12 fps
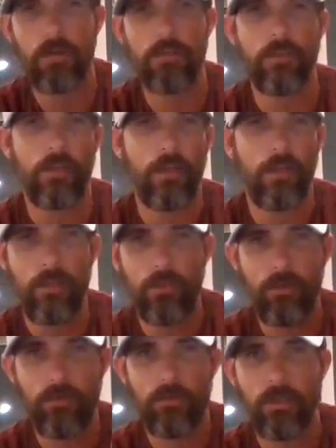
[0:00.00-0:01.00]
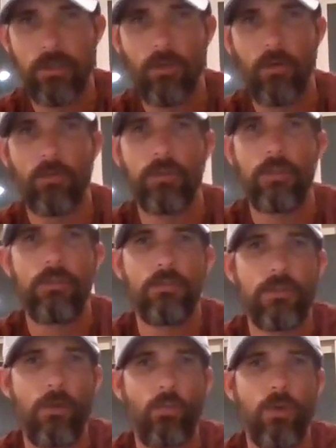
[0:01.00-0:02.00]
card you're getting. You have to only
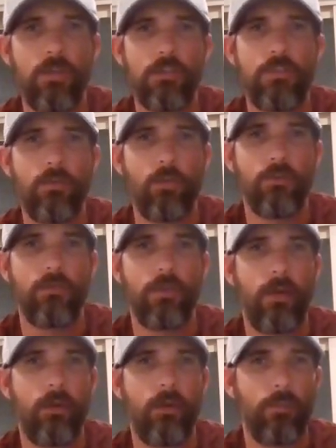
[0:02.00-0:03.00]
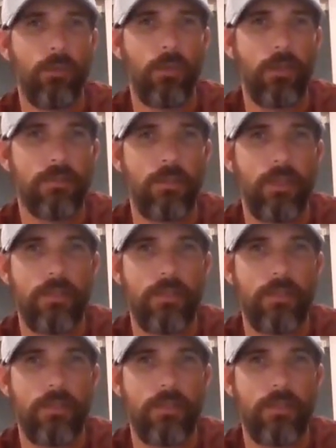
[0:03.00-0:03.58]
use that one store for that one place.